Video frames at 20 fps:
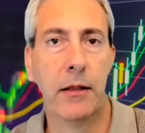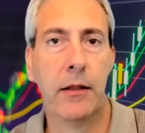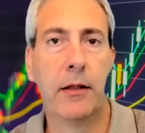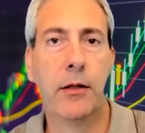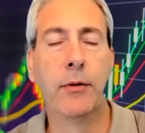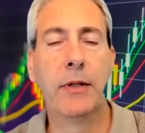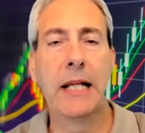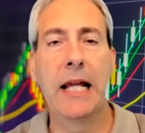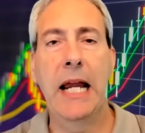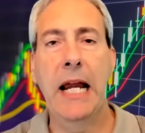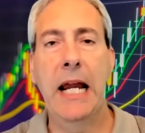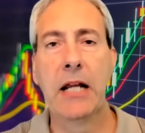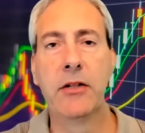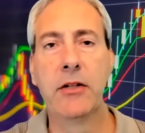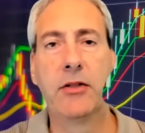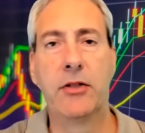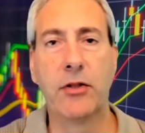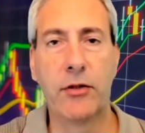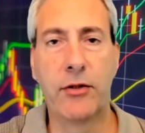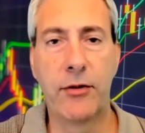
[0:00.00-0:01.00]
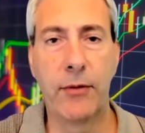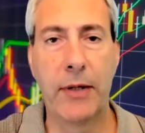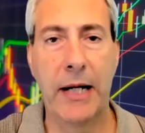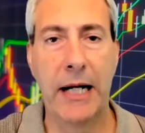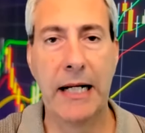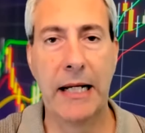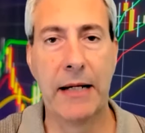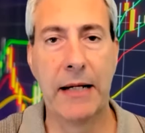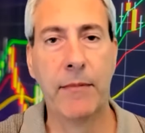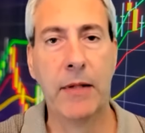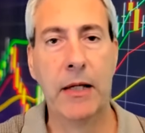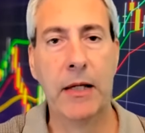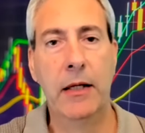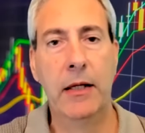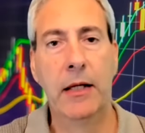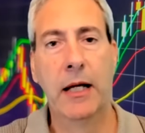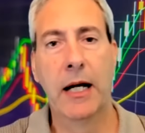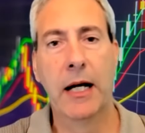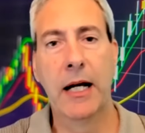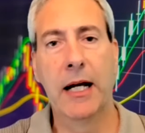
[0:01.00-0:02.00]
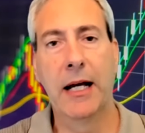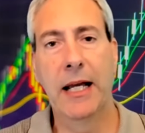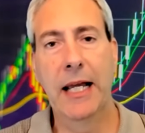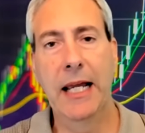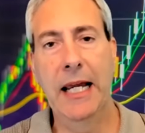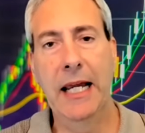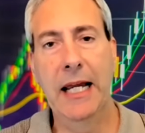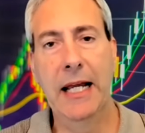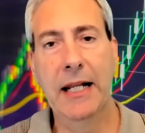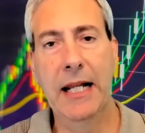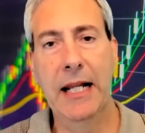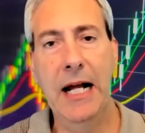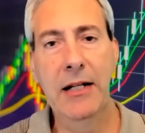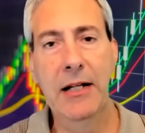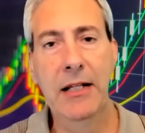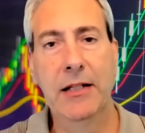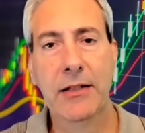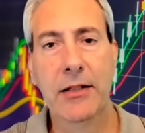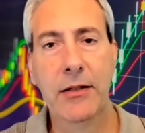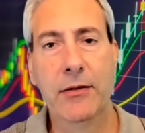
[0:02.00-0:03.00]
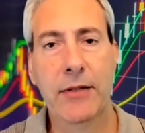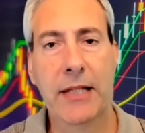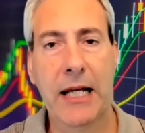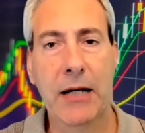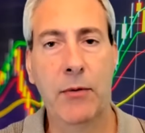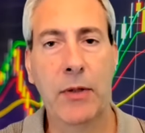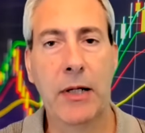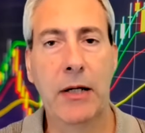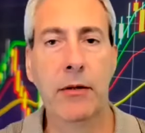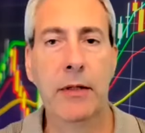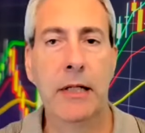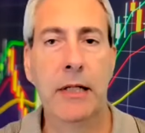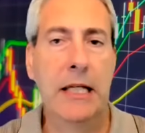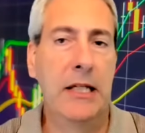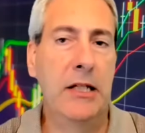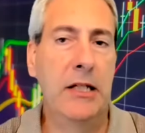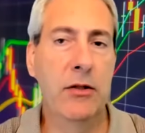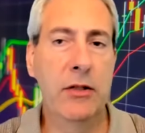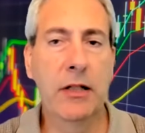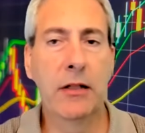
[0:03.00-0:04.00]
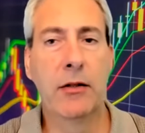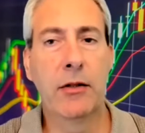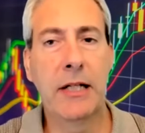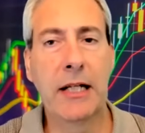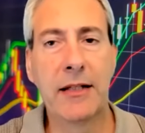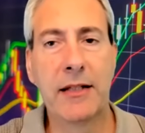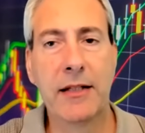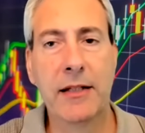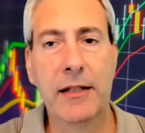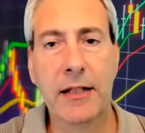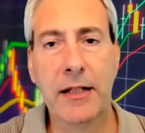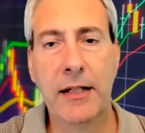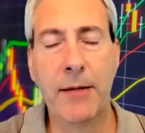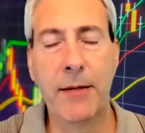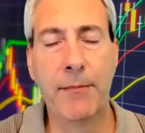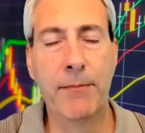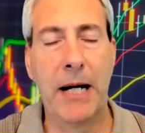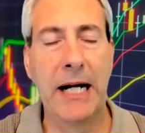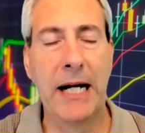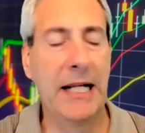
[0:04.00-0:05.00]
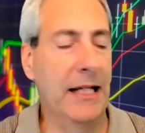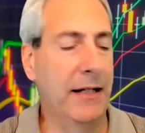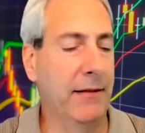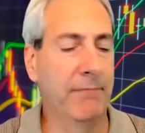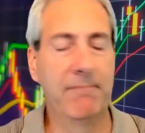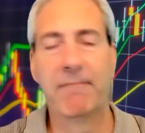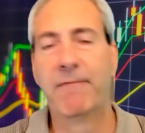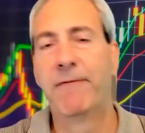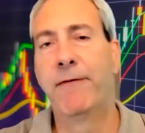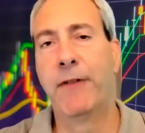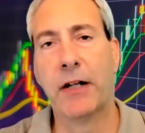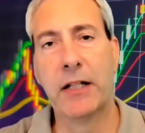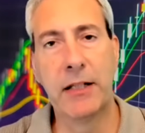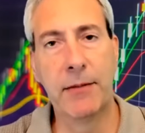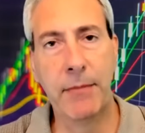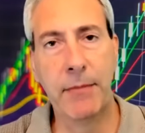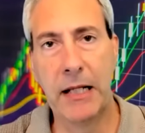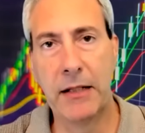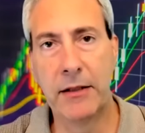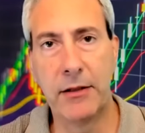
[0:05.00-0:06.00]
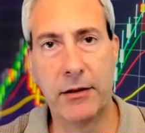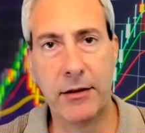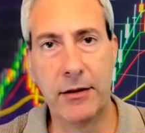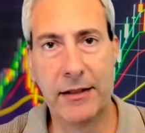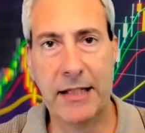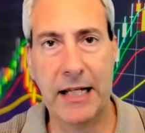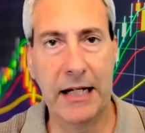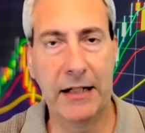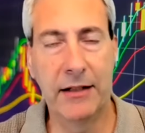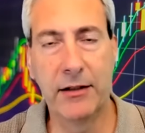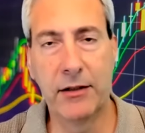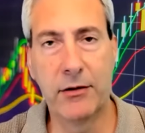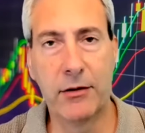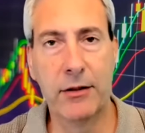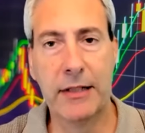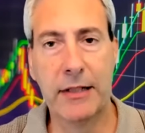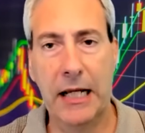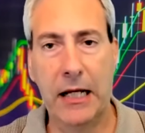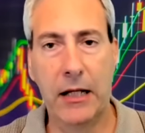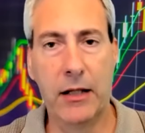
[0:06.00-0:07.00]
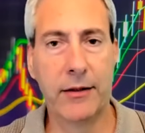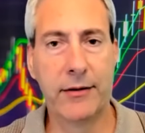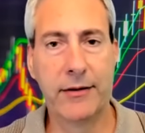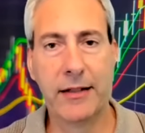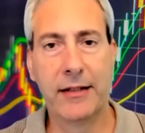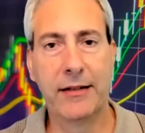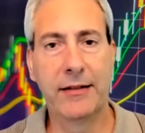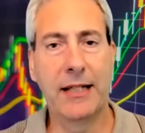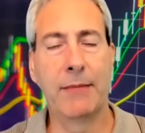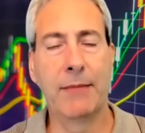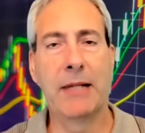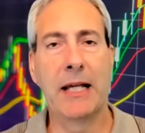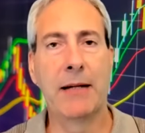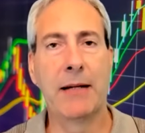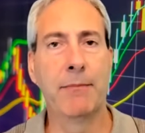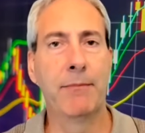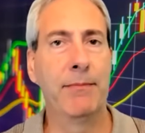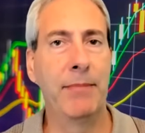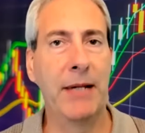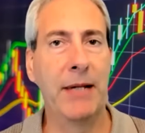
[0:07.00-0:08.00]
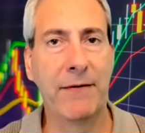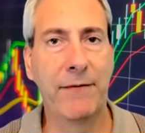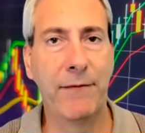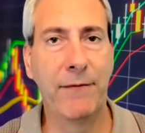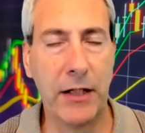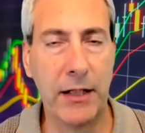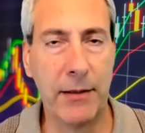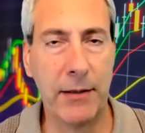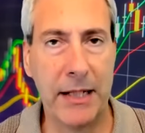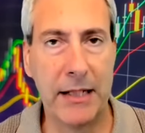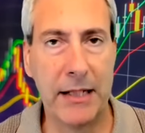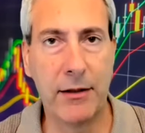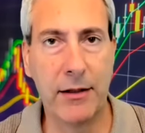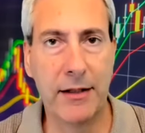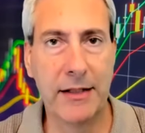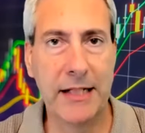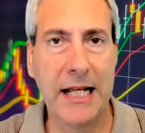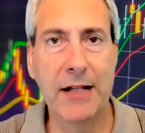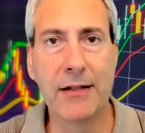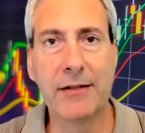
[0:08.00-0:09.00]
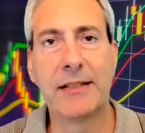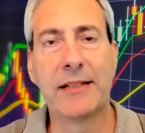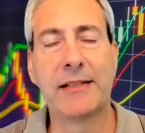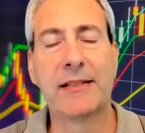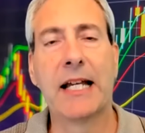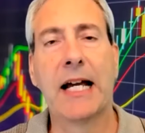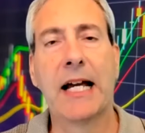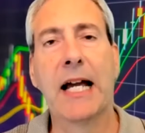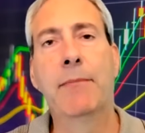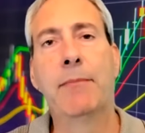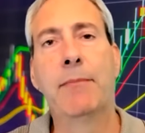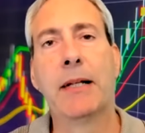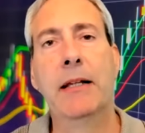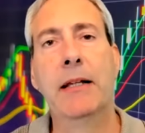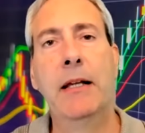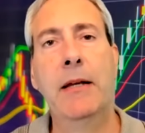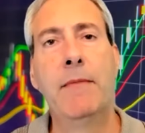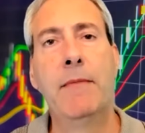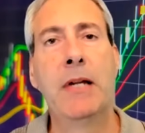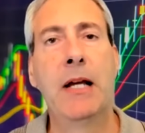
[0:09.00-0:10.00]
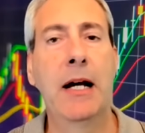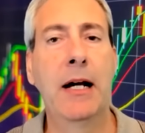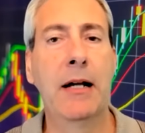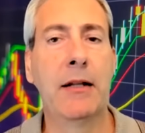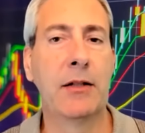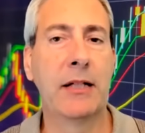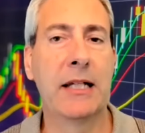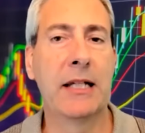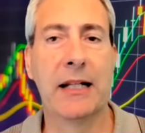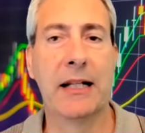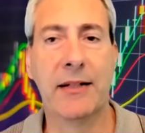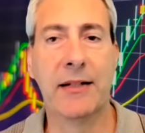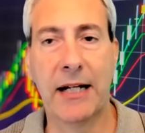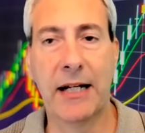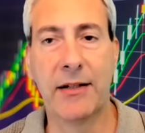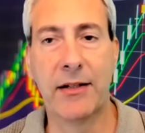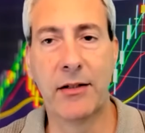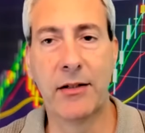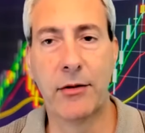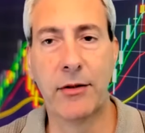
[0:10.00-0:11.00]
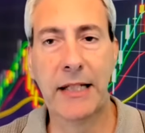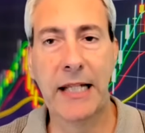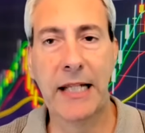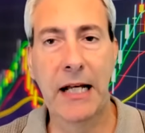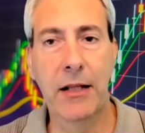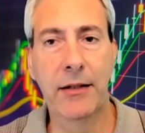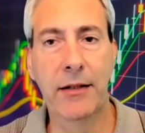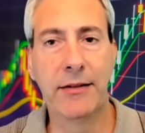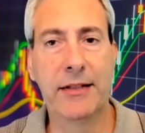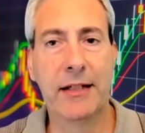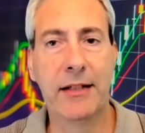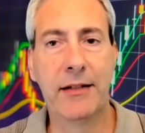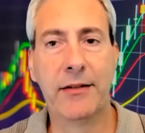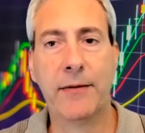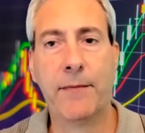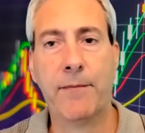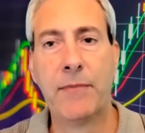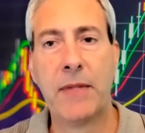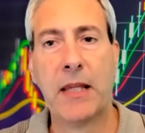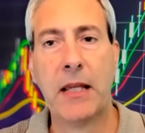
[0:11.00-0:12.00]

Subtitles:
to enhance your trading. And how do you do that? Well, you can look at combining fundamental and technical analysis. I'm not a big fundamental analysis guy, but looking at technical analysis